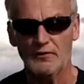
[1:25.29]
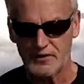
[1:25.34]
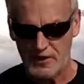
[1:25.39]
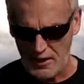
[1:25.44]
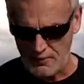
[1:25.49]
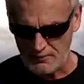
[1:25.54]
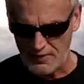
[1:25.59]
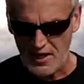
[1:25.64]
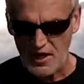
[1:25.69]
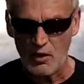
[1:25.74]

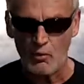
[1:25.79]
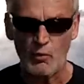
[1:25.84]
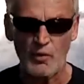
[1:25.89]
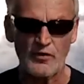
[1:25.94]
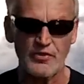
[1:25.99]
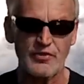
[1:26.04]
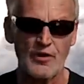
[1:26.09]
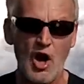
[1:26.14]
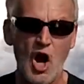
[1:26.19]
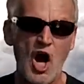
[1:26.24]
came down
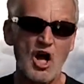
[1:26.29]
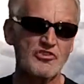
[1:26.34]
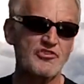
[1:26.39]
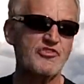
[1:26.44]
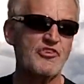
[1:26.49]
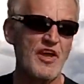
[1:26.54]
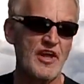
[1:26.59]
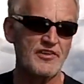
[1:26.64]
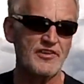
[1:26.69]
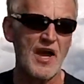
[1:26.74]
with
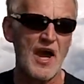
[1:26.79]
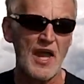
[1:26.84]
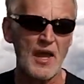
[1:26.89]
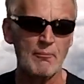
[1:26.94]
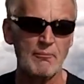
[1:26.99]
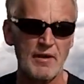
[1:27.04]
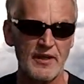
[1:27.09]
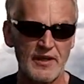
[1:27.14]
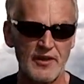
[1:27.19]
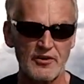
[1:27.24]
onset
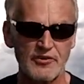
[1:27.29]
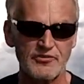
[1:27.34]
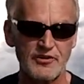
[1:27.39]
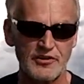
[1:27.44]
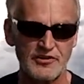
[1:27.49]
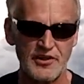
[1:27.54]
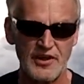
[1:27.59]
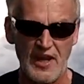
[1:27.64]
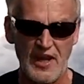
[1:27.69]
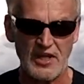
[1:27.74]
diabetes
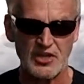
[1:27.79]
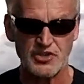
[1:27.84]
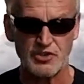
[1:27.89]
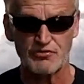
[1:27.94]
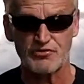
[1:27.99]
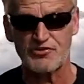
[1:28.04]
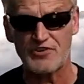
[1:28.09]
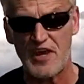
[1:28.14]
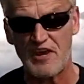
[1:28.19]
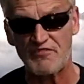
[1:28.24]
at the age
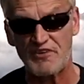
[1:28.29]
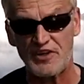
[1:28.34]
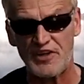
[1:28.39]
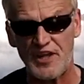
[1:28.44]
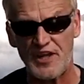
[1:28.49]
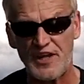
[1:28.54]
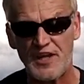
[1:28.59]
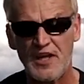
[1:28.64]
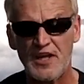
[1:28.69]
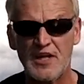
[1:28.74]
of
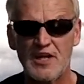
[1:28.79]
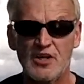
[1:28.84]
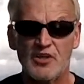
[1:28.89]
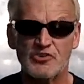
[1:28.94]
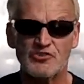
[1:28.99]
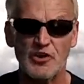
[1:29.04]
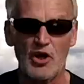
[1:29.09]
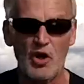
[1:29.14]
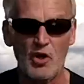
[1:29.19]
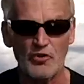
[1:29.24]
70.
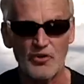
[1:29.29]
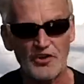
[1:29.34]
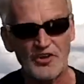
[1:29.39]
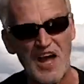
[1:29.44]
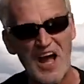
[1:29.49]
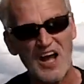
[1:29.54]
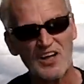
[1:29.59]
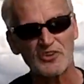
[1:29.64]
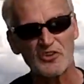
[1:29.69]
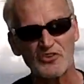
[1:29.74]
So the
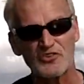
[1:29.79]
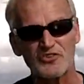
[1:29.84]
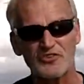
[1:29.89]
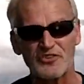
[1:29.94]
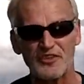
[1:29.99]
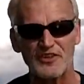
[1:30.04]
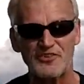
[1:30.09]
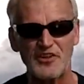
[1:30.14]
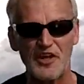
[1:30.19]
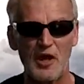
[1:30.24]

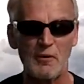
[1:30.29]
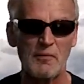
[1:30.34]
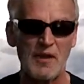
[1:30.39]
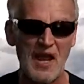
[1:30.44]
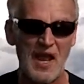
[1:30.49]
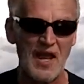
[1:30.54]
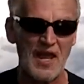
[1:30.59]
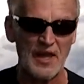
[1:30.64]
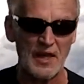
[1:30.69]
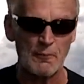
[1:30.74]
doctors tell
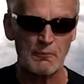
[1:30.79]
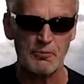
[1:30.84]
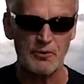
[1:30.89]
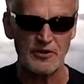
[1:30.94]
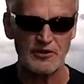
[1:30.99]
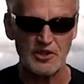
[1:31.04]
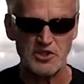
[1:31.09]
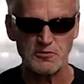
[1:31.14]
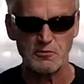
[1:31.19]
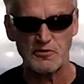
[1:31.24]
me I had a
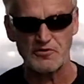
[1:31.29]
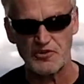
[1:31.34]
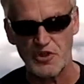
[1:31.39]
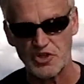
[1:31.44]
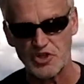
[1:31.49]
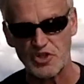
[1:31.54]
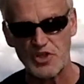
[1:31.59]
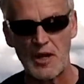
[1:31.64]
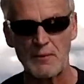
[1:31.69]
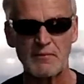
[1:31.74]

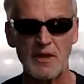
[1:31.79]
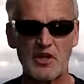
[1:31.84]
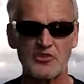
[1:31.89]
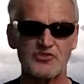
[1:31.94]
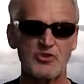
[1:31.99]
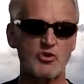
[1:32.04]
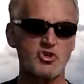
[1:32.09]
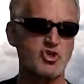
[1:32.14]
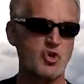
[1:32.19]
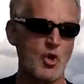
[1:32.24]
predisposition. I'm
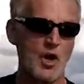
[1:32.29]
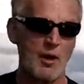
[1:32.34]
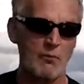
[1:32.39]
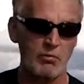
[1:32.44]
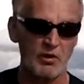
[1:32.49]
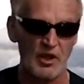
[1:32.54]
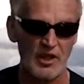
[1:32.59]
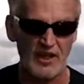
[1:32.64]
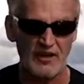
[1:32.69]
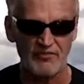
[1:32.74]
not so sure I
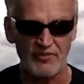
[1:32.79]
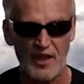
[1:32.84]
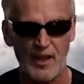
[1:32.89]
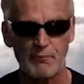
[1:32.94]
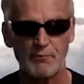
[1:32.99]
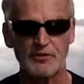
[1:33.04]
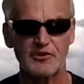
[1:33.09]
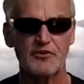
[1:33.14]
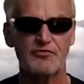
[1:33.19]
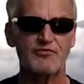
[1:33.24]
believe
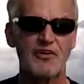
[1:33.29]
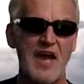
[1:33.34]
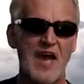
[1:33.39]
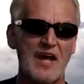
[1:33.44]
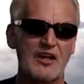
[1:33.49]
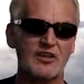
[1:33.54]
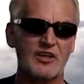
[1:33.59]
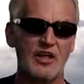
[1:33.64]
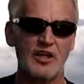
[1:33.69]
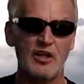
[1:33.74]
that, but the
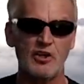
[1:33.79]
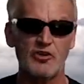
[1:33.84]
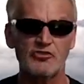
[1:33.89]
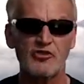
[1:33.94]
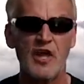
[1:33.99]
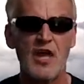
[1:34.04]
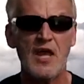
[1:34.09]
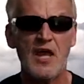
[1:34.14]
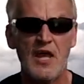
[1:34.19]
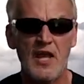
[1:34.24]
fact
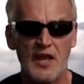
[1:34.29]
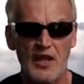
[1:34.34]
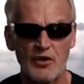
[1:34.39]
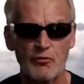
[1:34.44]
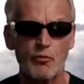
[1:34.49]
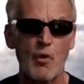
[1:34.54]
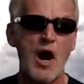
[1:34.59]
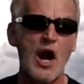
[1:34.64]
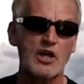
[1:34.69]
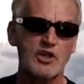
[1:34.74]
is,
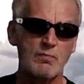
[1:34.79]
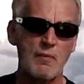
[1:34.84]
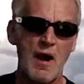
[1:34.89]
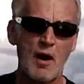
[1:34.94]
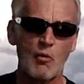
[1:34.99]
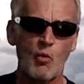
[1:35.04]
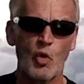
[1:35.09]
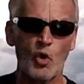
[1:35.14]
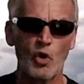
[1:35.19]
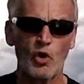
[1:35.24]
it rocked
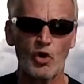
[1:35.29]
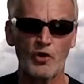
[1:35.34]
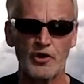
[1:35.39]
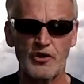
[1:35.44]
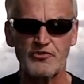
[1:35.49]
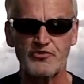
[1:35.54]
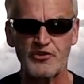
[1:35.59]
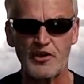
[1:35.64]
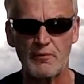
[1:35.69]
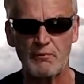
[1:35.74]
my world.
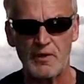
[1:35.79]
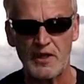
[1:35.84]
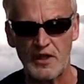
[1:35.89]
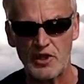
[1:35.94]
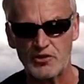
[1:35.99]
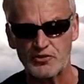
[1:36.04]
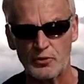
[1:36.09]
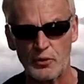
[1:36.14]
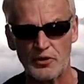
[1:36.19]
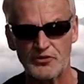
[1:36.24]
It sent
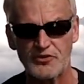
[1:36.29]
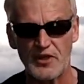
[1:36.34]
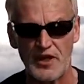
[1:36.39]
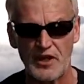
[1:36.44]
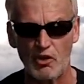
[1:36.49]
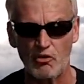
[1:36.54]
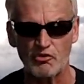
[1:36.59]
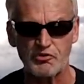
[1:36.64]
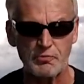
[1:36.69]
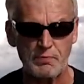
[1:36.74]
me into a
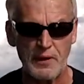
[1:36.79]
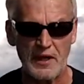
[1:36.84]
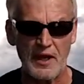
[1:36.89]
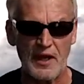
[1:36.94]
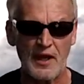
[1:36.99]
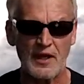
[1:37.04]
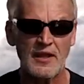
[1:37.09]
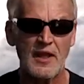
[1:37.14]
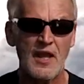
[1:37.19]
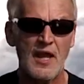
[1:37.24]

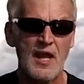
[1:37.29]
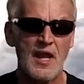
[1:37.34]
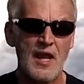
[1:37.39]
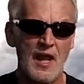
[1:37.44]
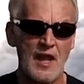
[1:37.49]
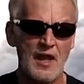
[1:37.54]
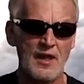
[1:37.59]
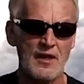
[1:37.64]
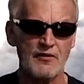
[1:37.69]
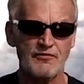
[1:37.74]
tailspin,
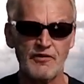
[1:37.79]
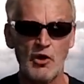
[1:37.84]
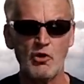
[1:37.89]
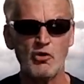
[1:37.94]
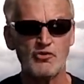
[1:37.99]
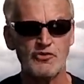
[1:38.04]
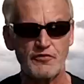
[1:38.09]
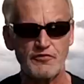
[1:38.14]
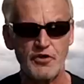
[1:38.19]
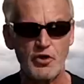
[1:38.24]
and
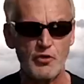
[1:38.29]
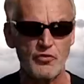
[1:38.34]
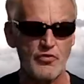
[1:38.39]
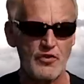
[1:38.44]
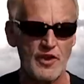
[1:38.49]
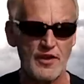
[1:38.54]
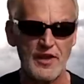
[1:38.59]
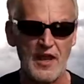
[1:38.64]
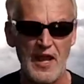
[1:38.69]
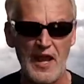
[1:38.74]
those of you
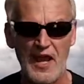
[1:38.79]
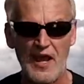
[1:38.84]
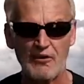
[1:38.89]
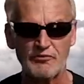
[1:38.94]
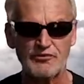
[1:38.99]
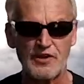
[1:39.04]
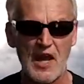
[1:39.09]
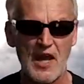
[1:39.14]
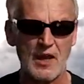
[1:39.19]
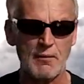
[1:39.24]
that
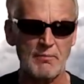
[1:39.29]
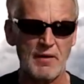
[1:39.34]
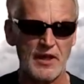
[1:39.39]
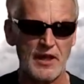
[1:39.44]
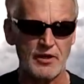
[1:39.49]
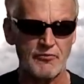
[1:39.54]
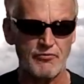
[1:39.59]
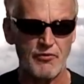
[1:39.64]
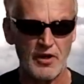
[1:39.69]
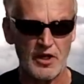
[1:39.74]
have
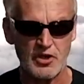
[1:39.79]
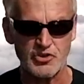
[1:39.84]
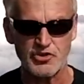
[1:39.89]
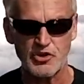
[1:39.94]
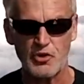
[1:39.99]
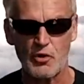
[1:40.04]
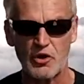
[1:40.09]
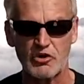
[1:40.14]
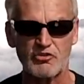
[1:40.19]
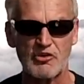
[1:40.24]
diabetic friends,
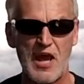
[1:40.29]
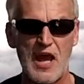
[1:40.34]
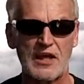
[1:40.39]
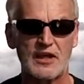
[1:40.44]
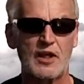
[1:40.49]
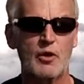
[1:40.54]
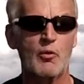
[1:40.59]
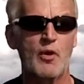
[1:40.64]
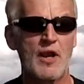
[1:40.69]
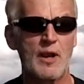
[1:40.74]
you know
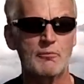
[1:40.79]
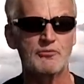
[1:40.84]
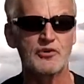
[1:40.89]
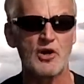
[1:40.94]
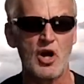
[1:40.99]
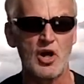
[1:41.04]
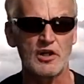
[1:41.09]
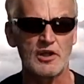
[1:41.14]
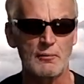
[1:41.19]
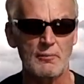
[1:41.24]
exactly what I'm
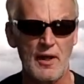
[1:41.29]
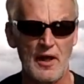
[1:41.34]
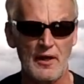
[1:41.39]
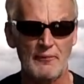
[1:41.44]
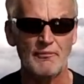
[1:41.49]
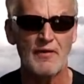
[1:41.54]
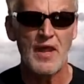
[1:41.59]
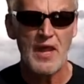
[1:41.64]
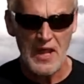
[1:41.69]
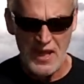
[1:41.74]
talking about.